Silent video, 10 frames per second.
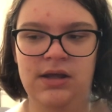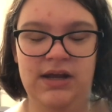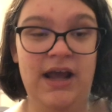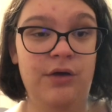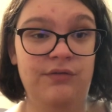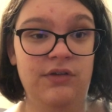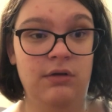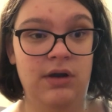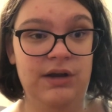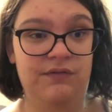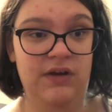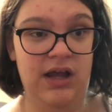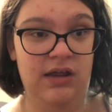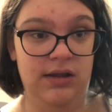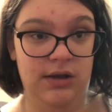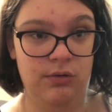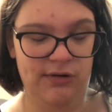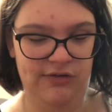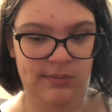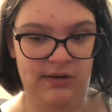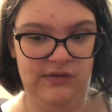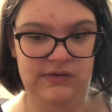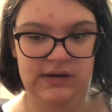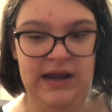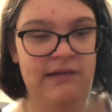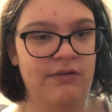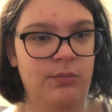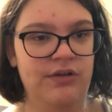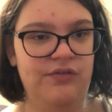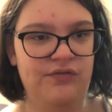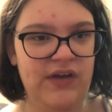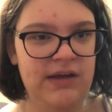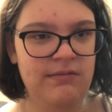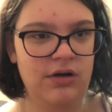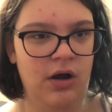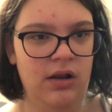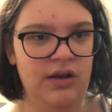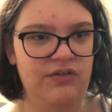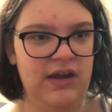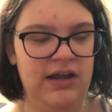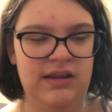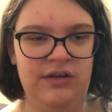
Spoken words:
Now for the grand finale, Christmas, everyone's favorite holiday.